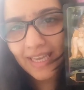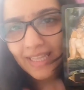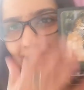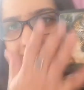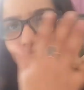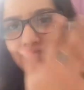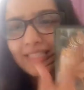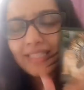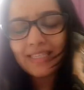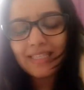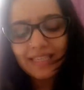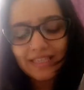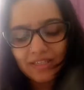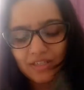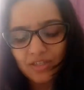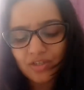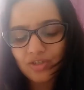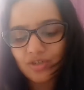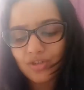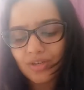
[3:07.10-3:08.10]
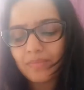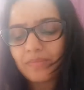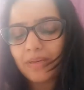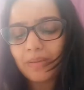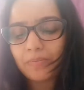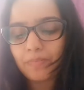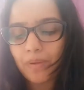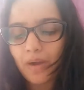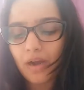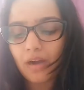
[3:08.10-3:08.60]
This is an
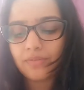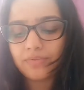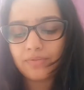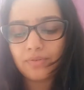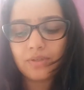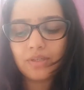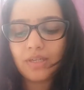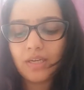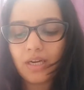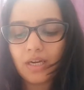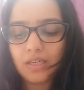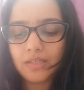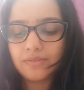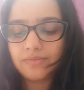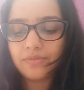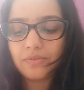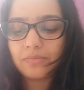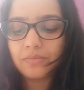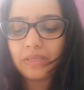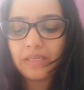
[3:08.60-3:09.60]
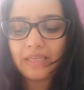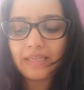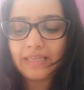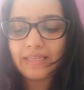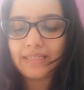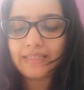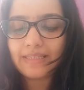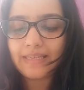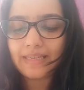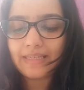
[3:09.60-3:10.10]
extremely powerful card. For me,
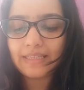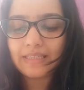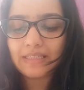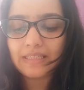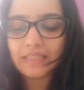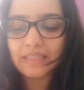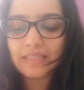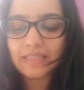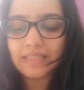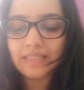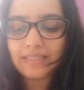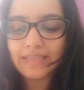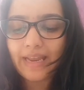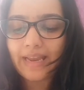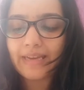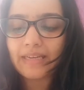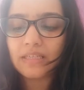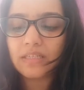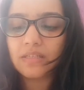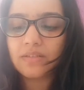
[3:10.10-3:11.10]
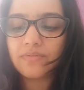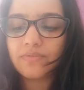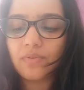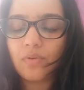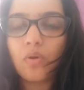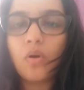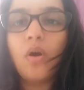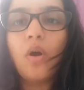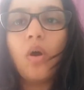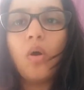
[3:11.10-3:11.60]
integrity stands
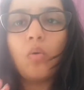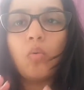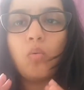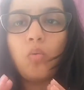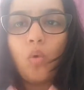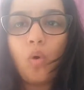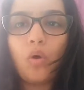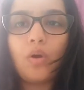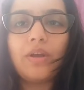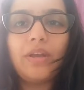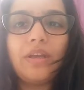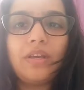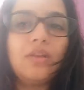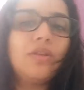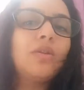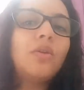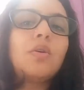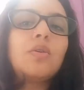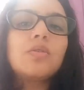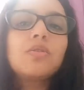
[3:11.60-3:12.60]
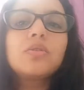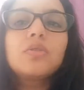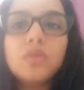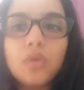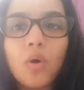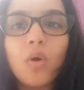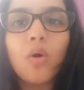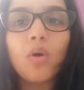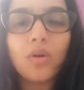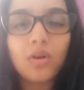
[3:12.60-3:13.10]
for walking your
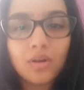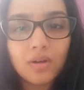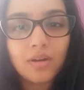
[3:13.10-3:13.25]
talk.